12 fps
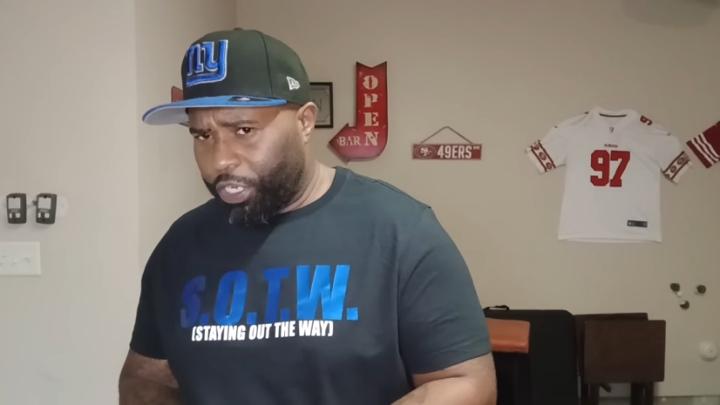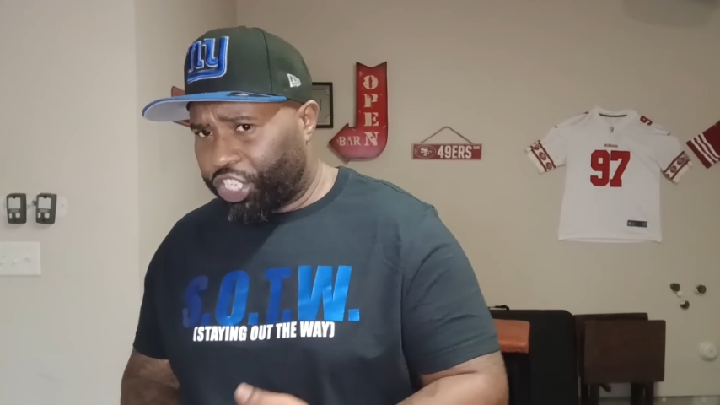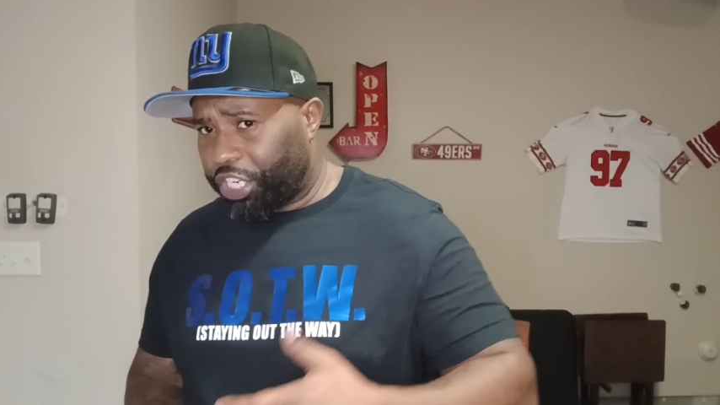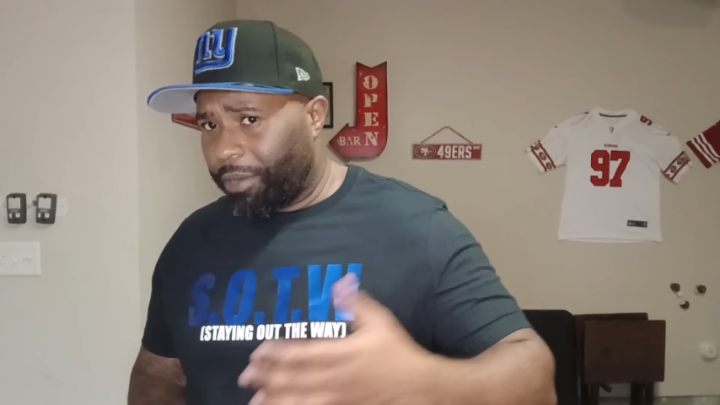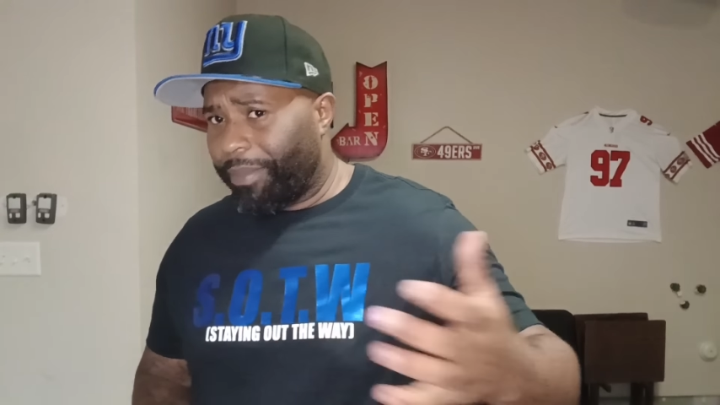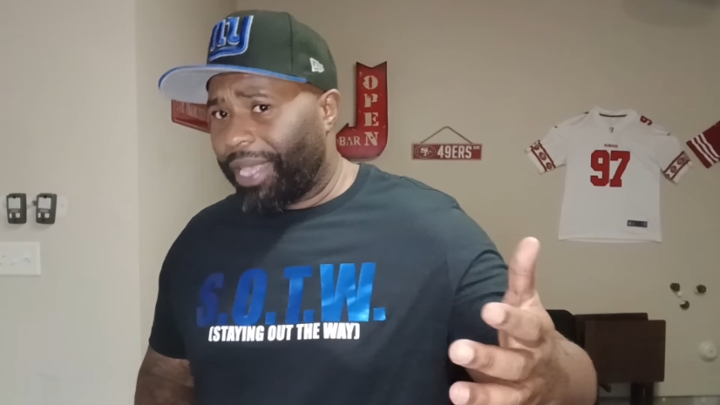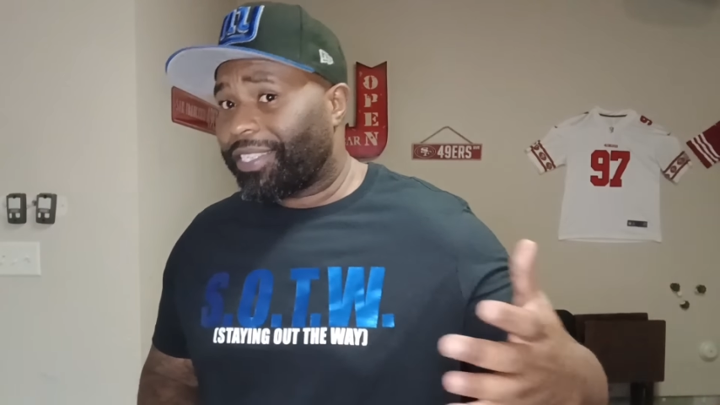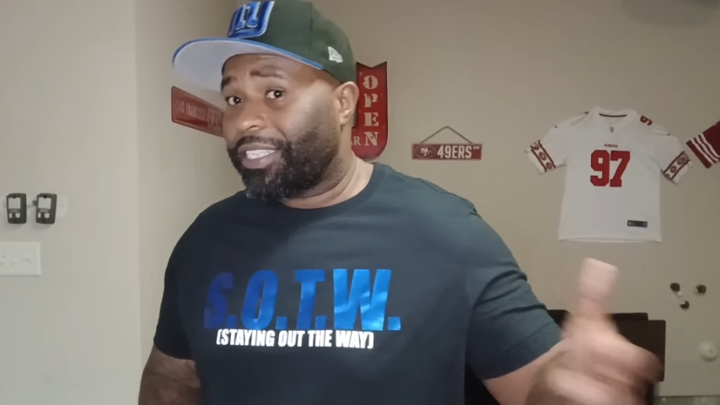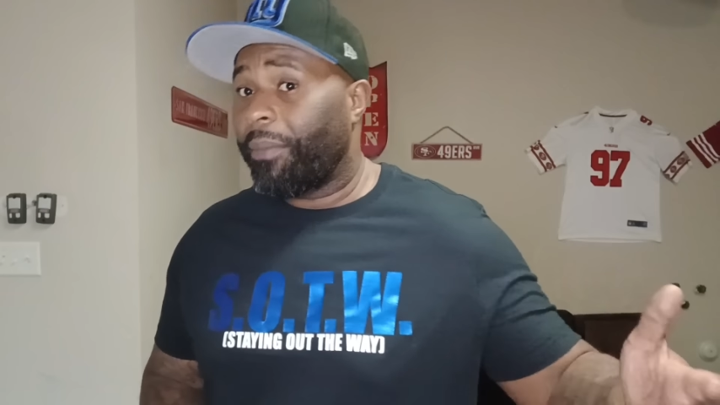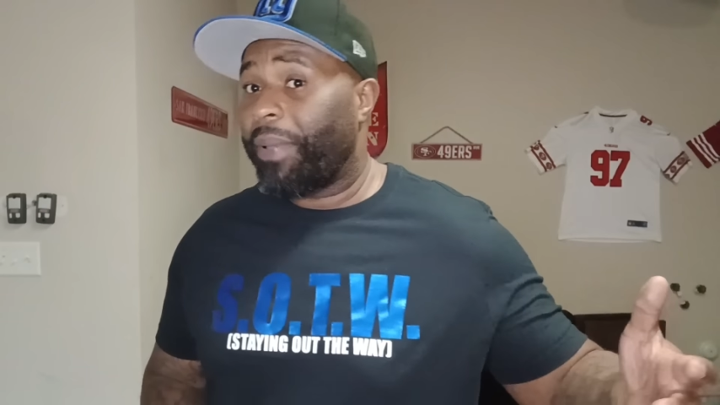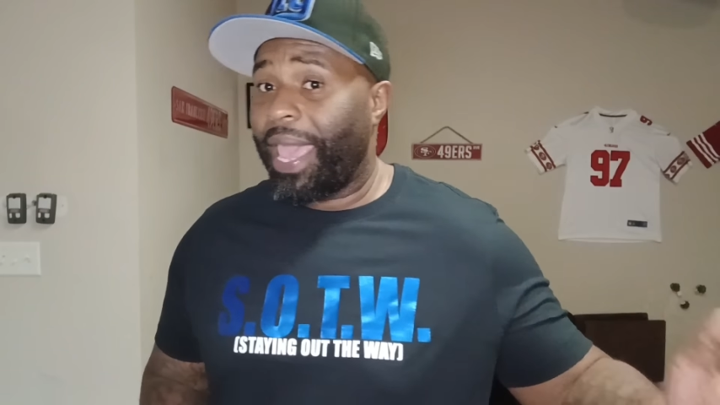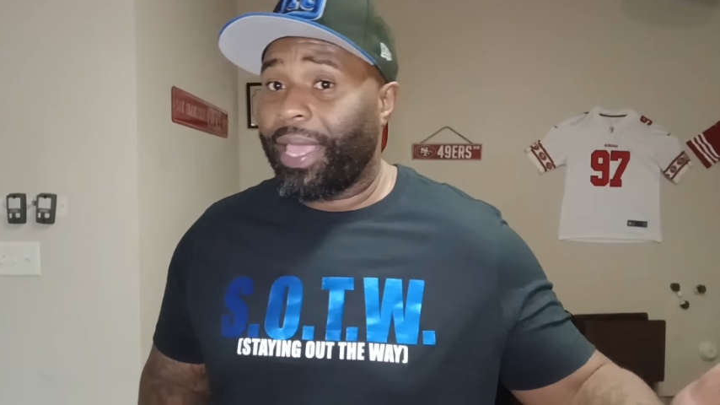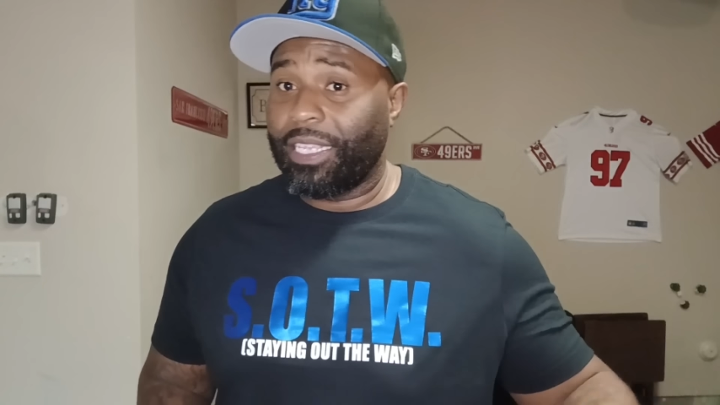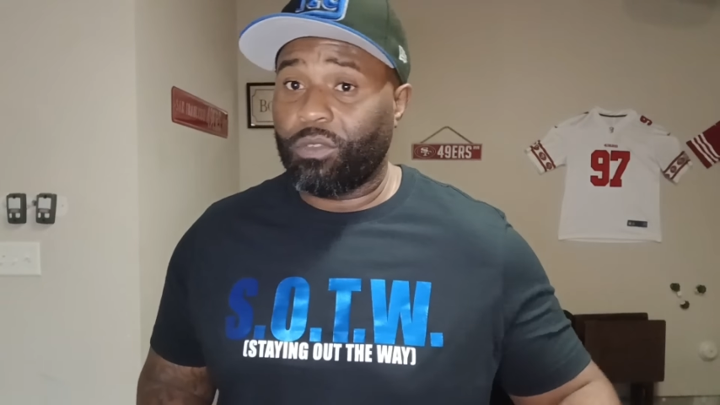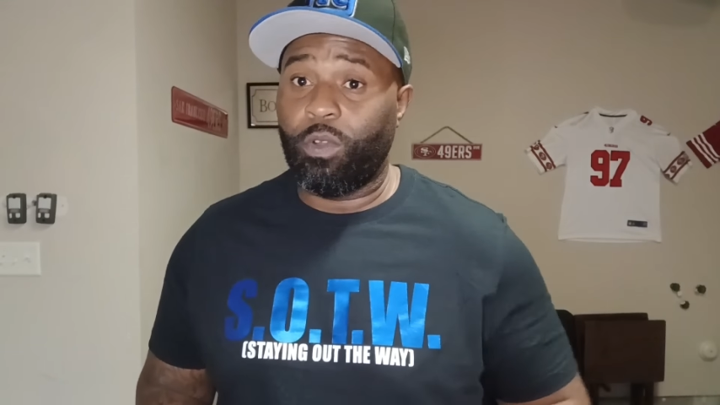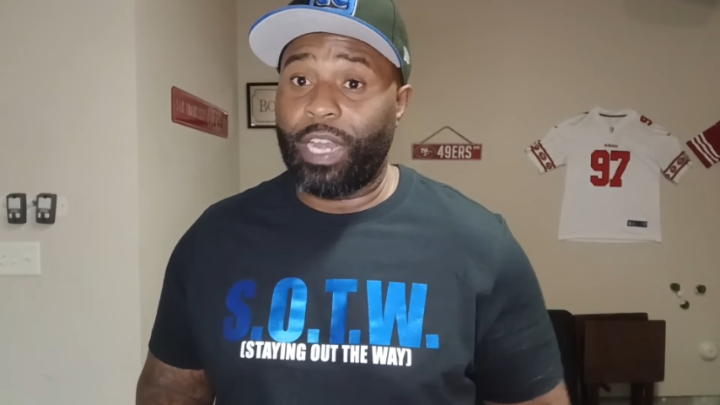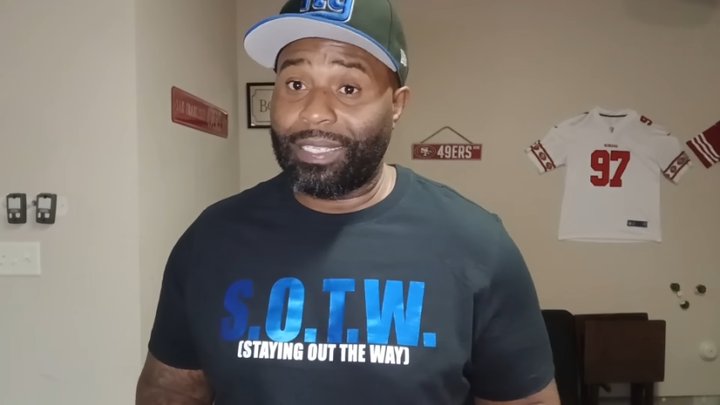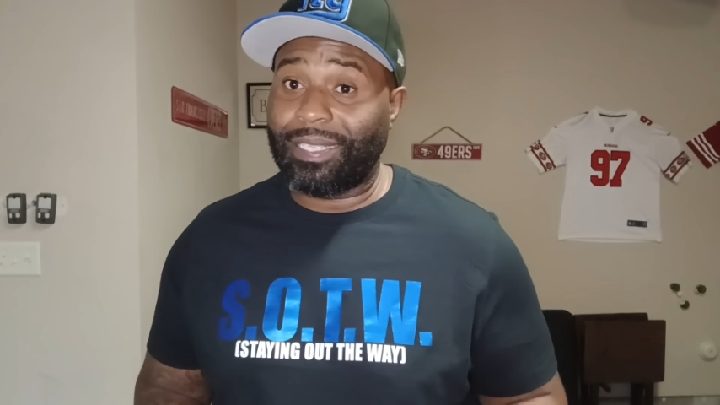Chip messed up at is
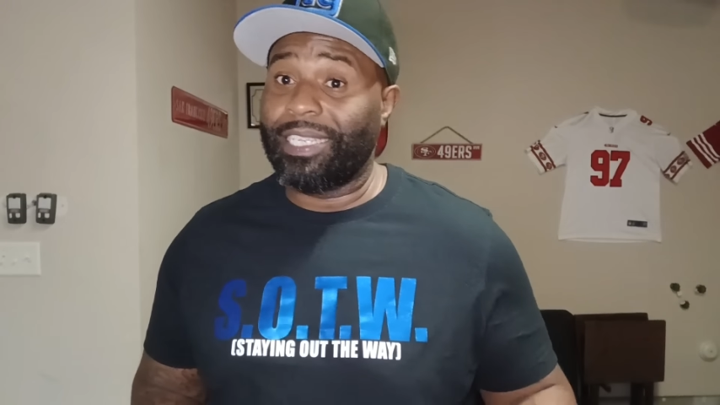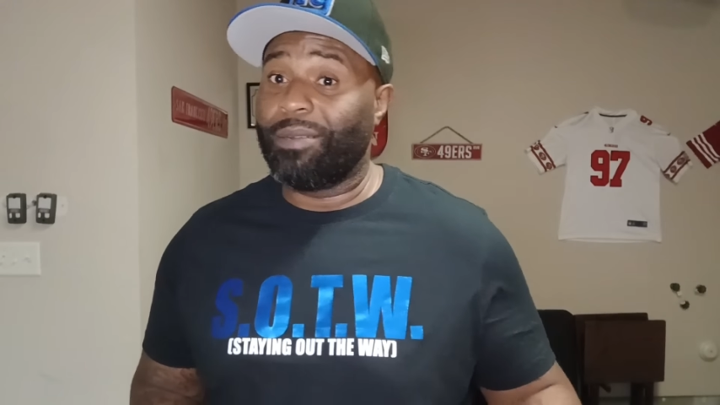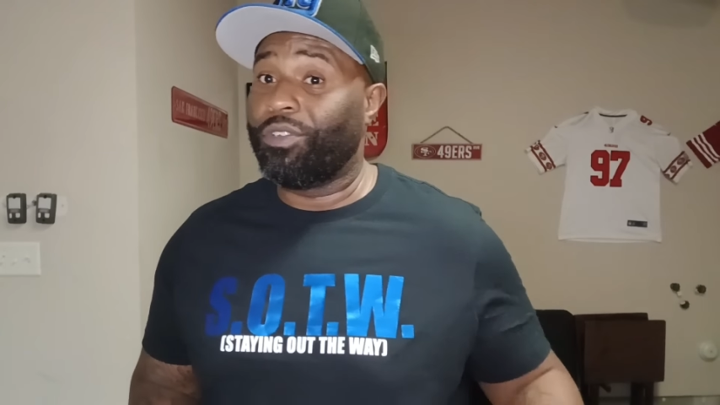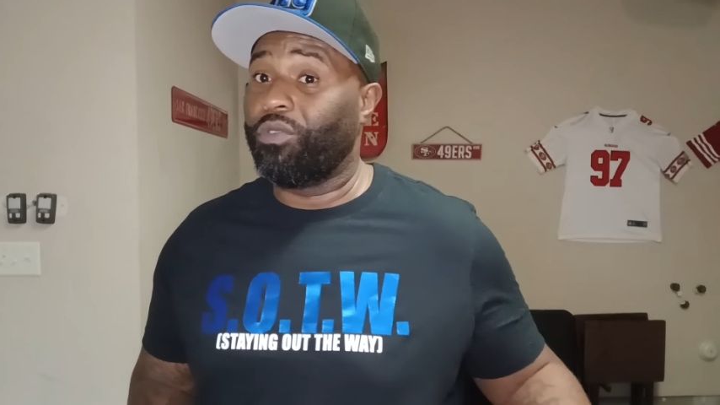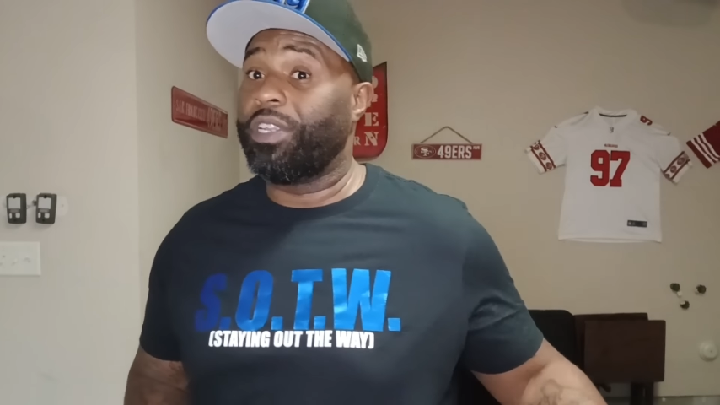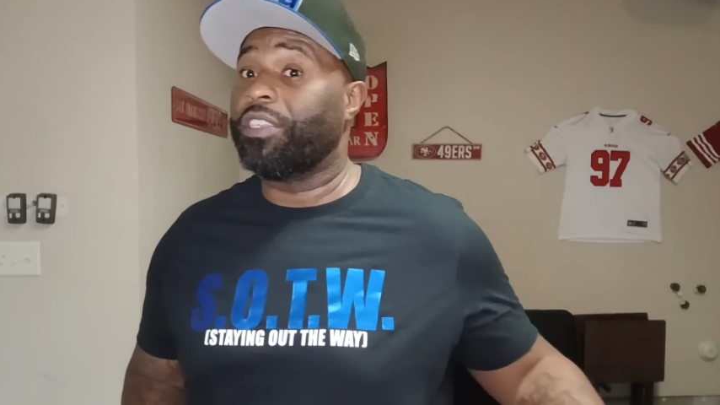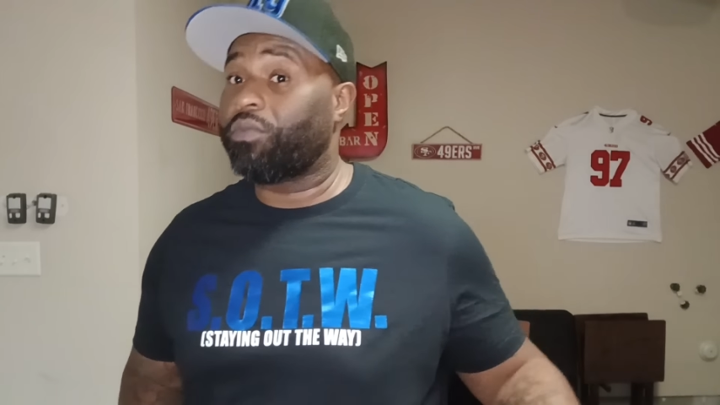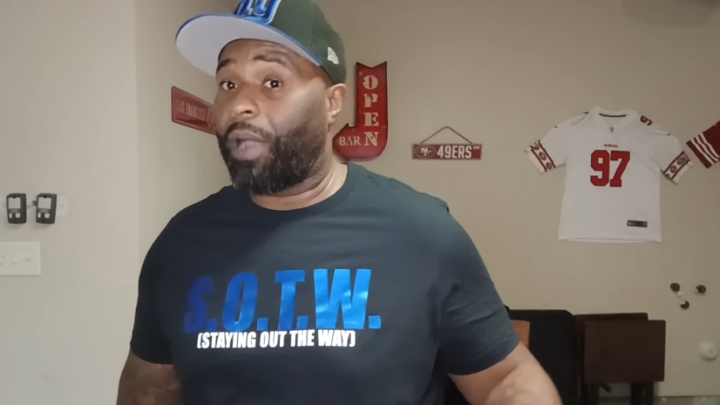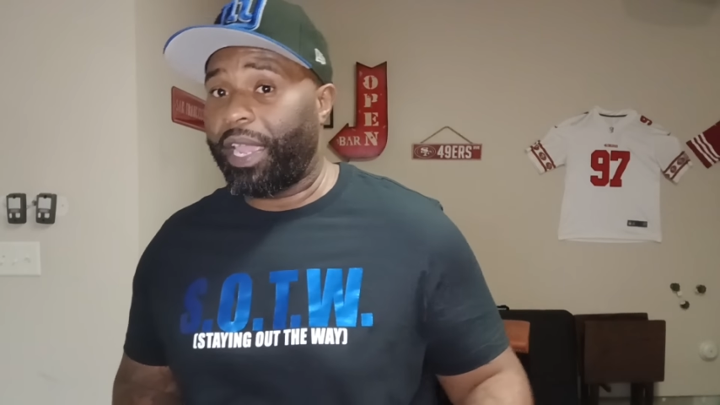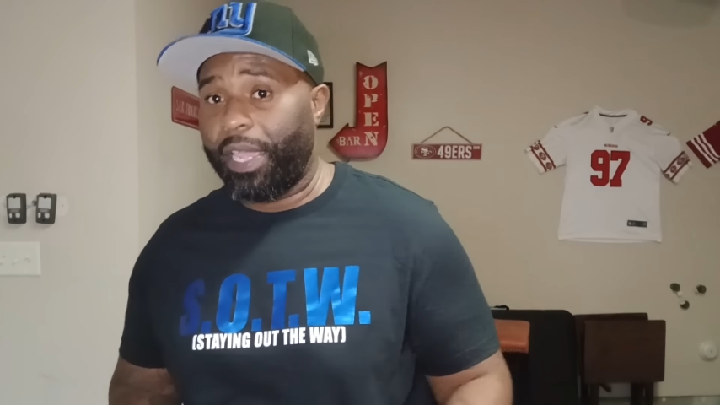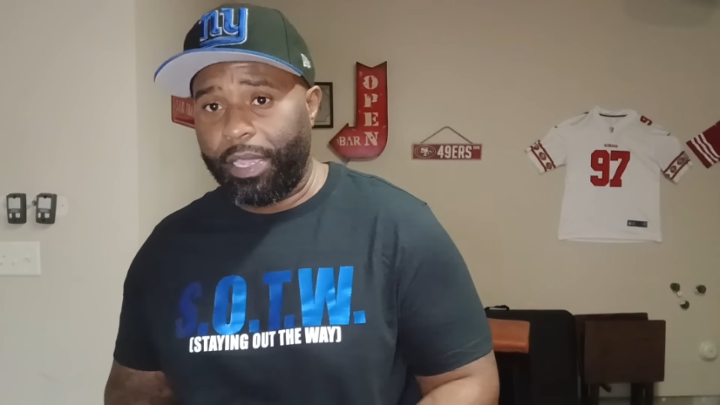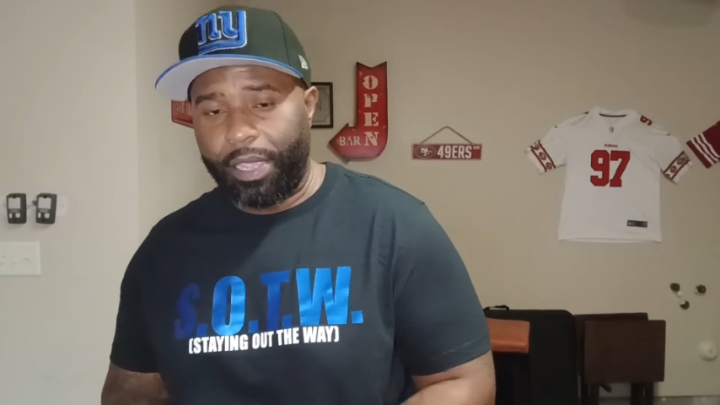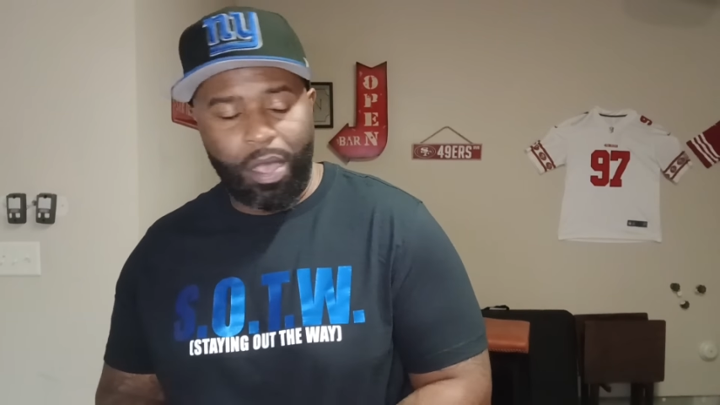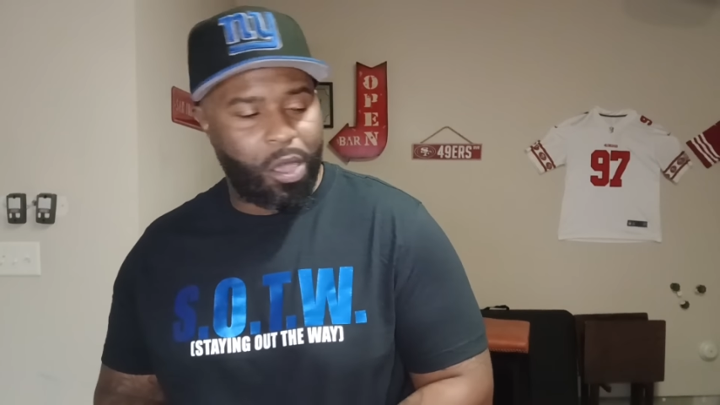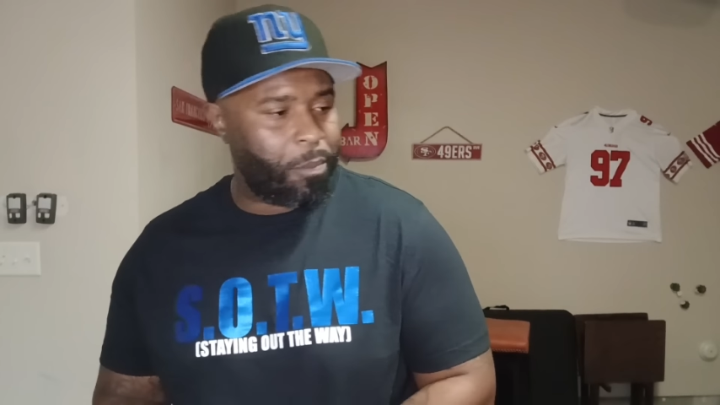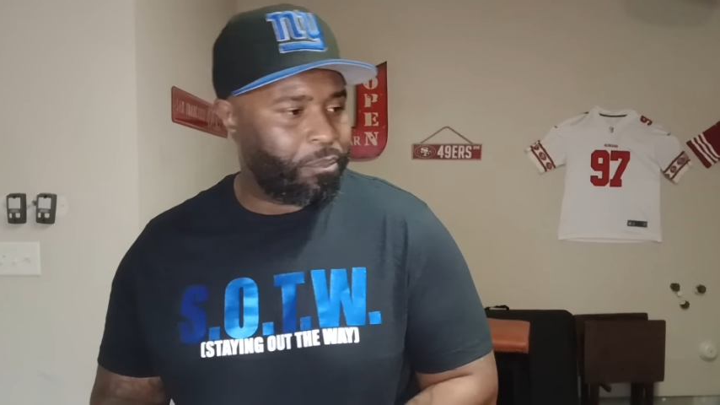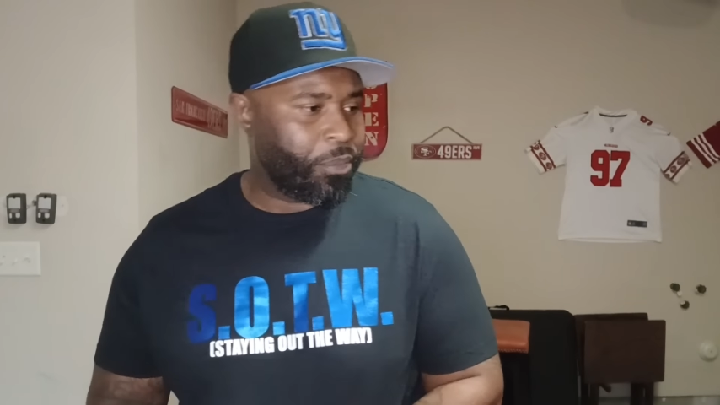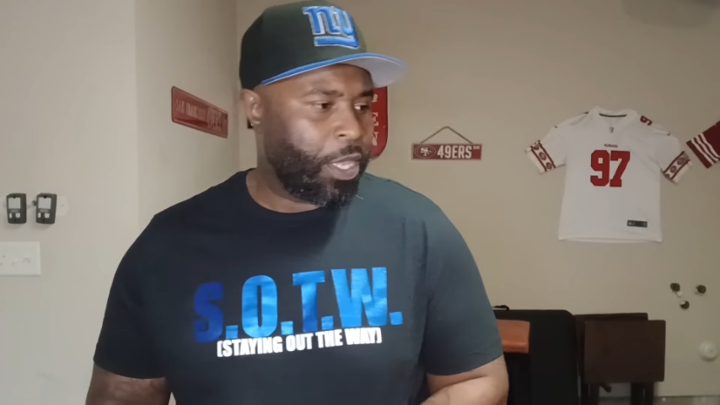when I seen him do this right here,
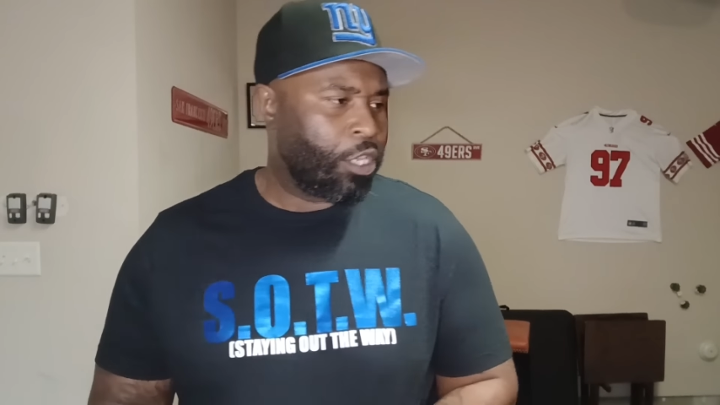y'all.